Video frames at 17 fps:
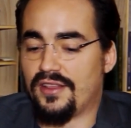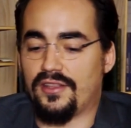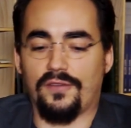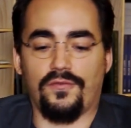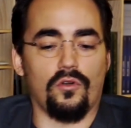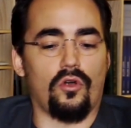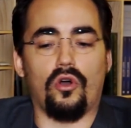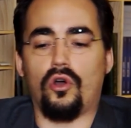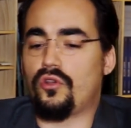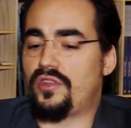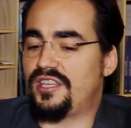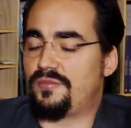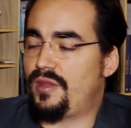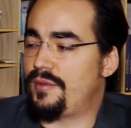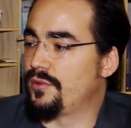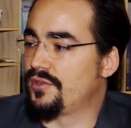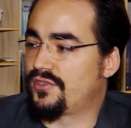Therefore, all
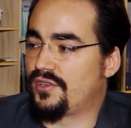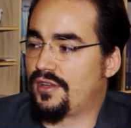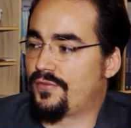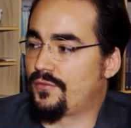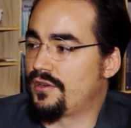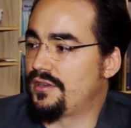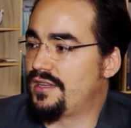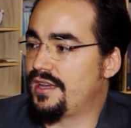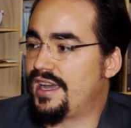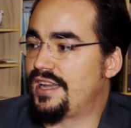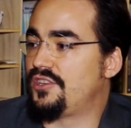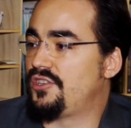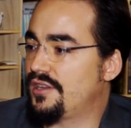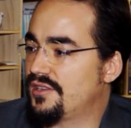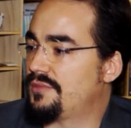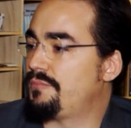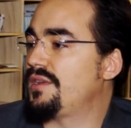these people suffer and die
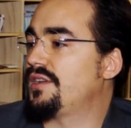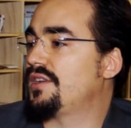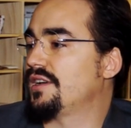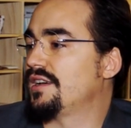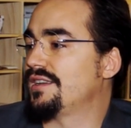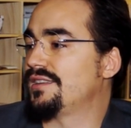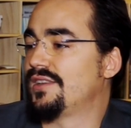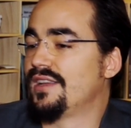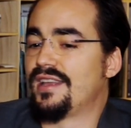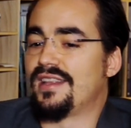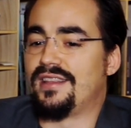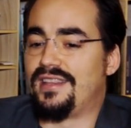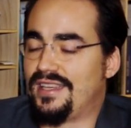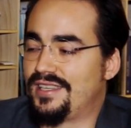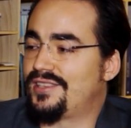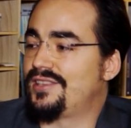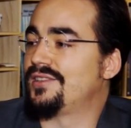just because
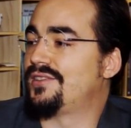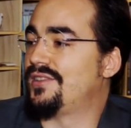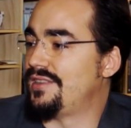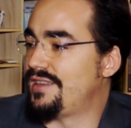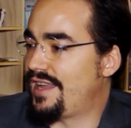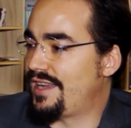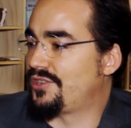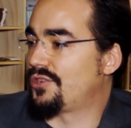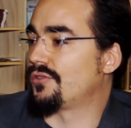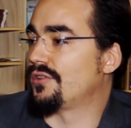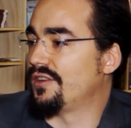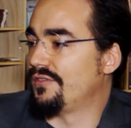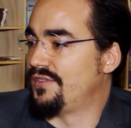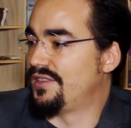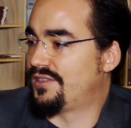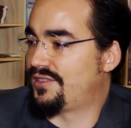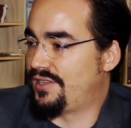this is the nature
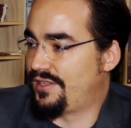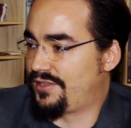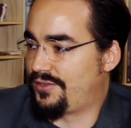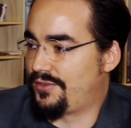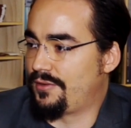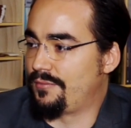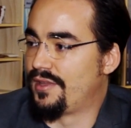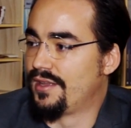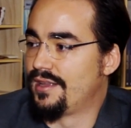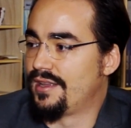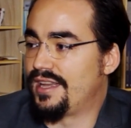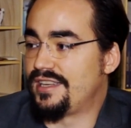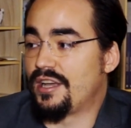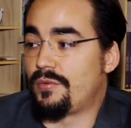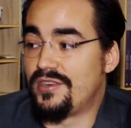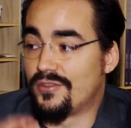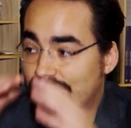of the system.
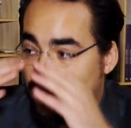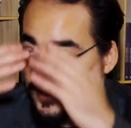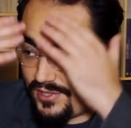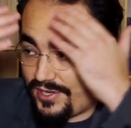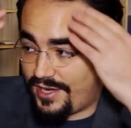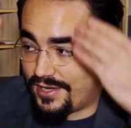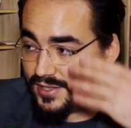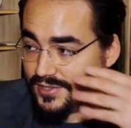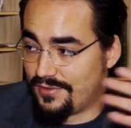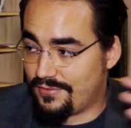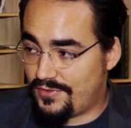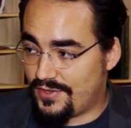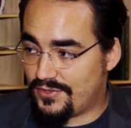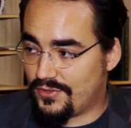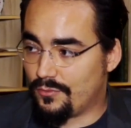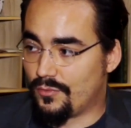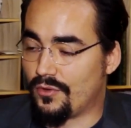And yet we don't see it, it's
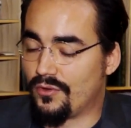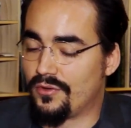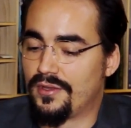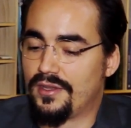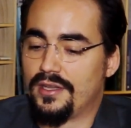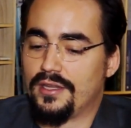invisible.